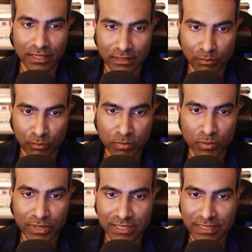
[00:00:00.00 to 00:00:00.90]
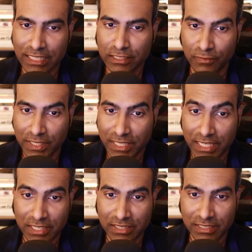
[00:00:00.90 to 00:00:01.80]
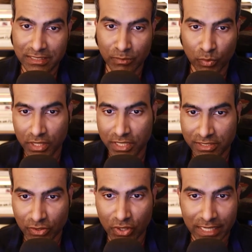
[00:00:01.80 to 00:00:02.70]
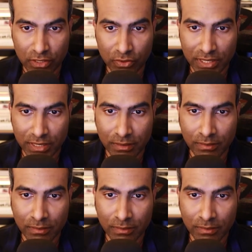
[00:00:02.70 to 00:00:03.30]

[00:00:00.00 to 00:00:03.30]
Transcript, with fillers: The problem with this classification is number one, it's not accurate.